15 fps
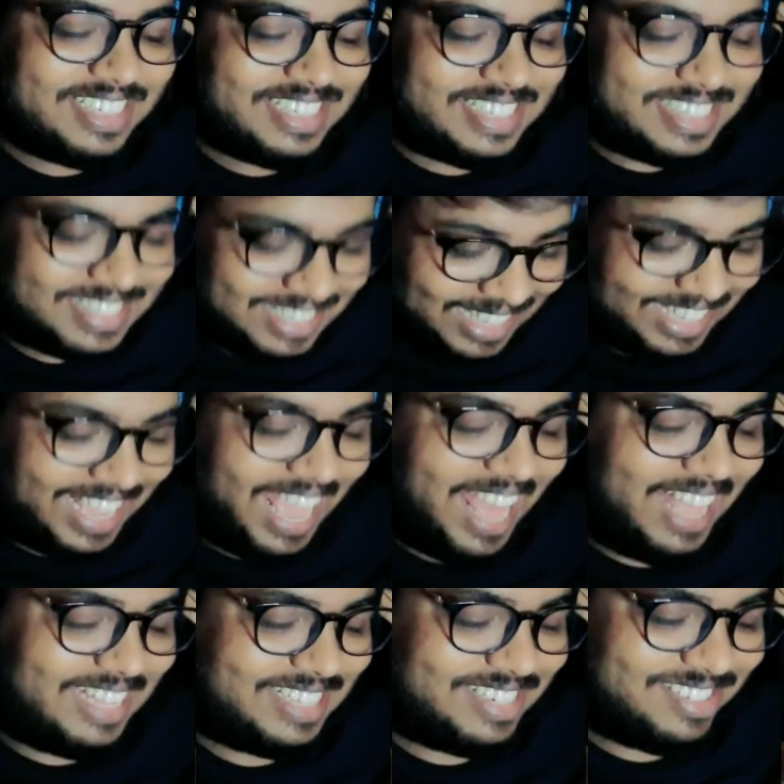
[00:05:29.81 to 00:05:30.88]
sick
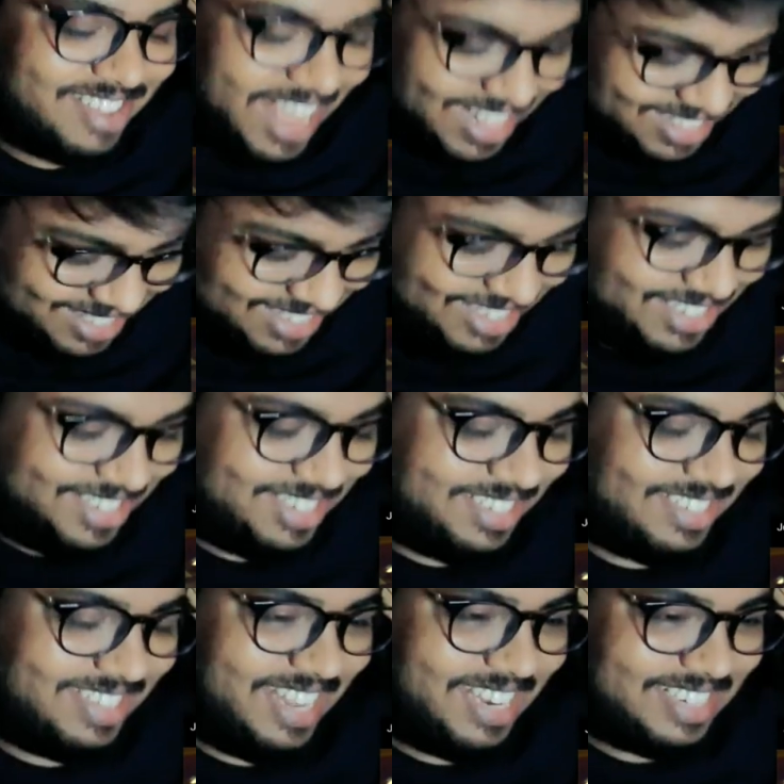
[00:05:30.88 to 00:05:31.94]
ass
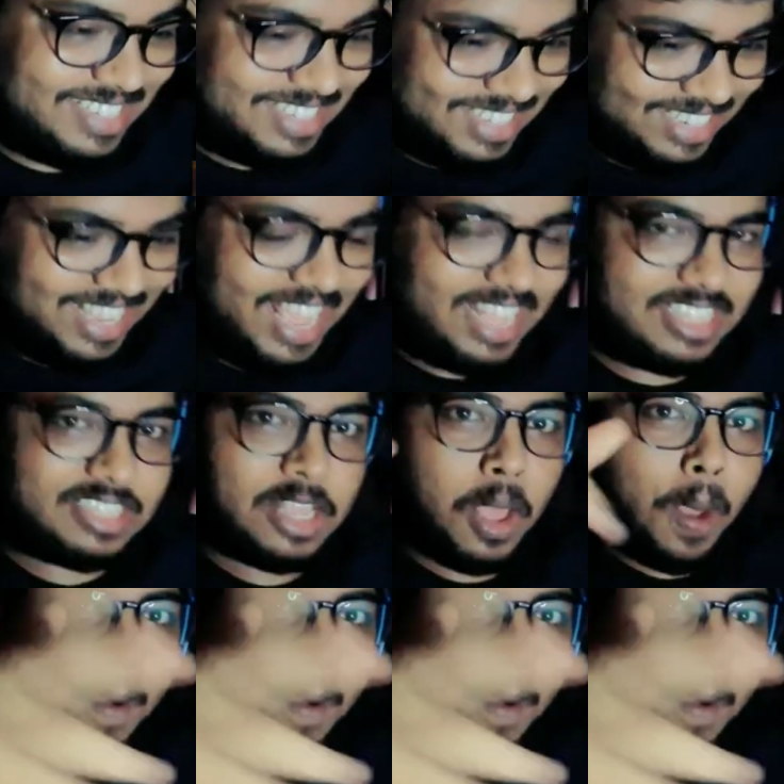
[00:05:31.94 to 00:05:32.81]
transition that sick ass